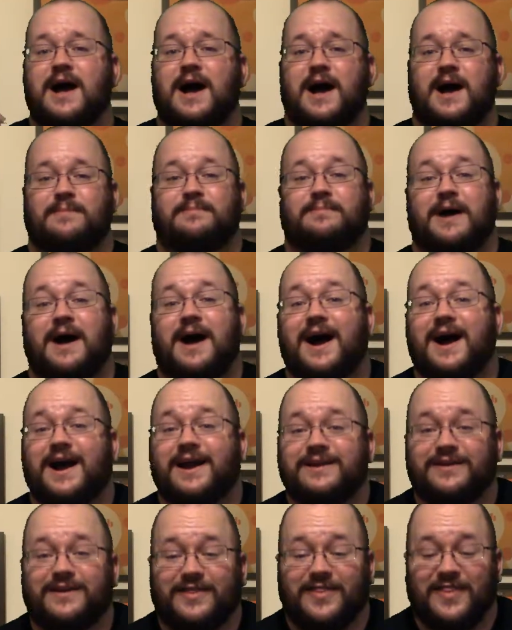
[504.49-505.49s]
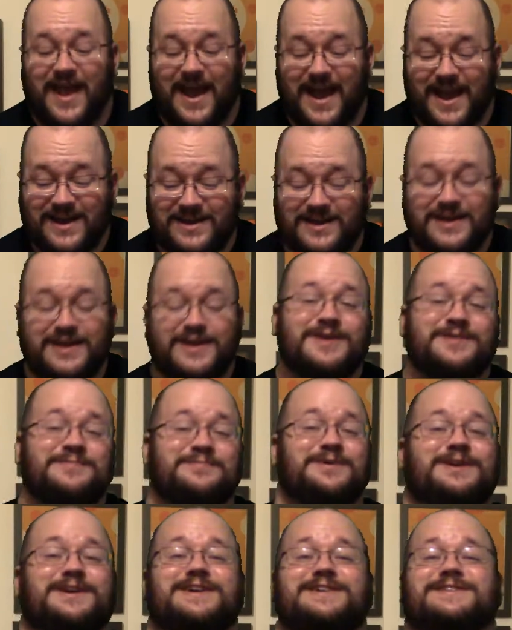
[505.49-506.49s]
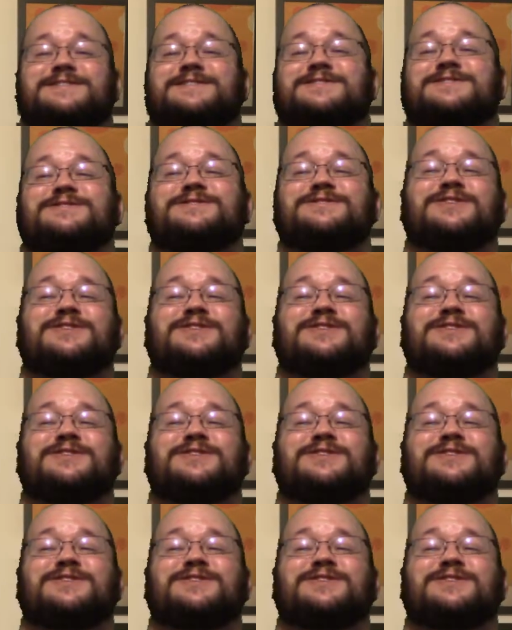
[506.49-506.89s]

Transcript: I'm behind on that because there's